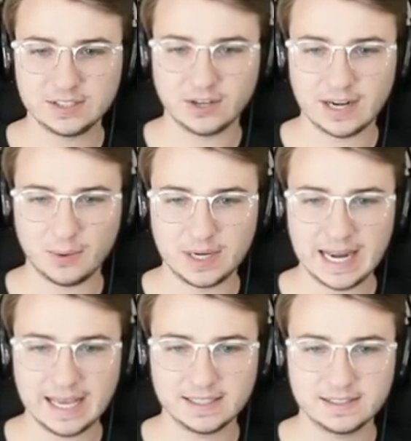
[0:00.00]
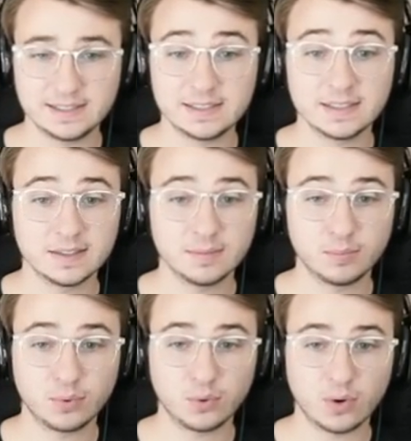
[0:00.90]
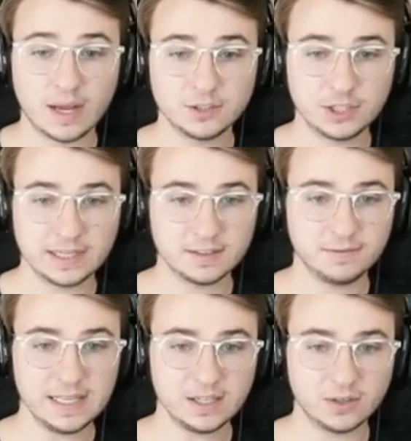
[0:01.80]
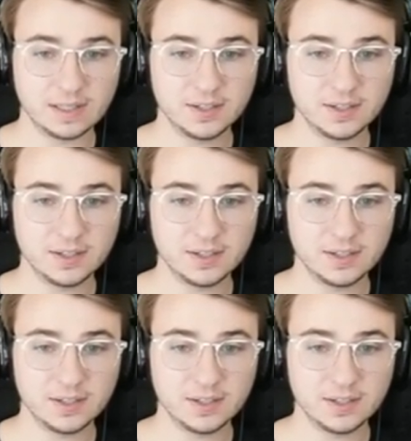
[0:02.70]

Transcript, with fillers: start our next project vehicle.